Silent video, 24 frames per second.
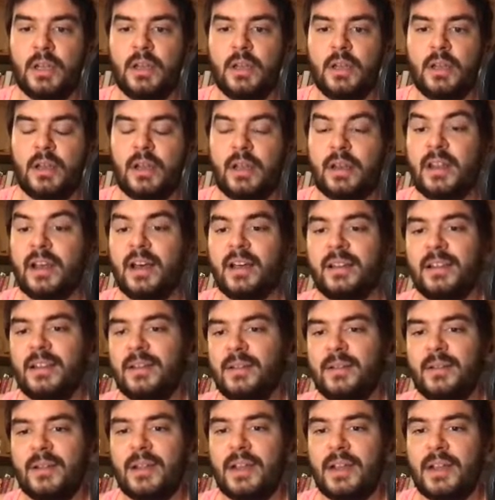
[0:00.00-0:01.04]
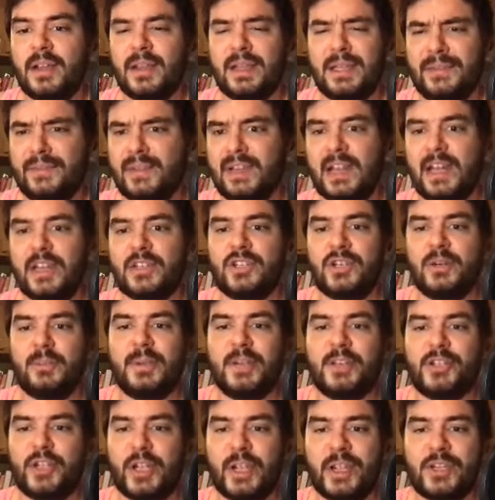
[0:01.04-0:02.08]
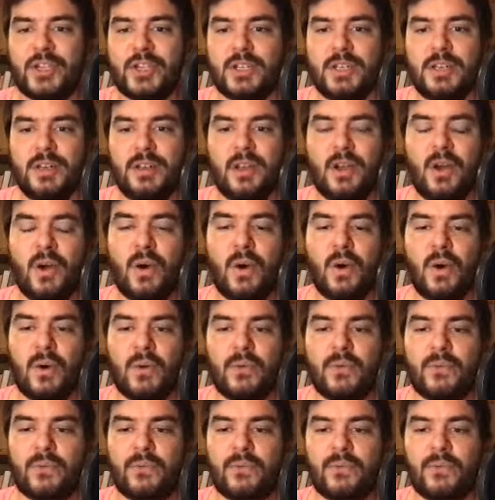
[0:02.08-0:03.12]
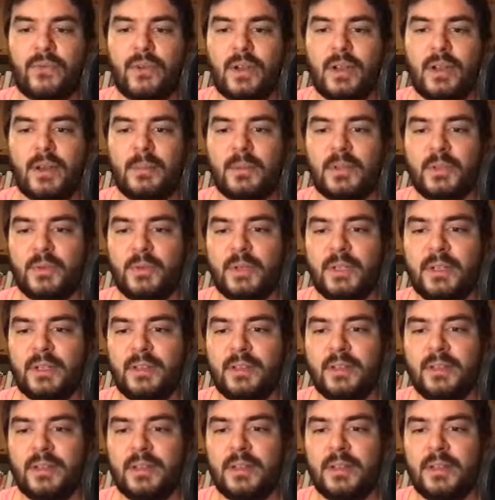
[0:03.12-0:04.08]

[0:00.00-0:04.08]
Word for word: another uh, even larger bijection of uh, between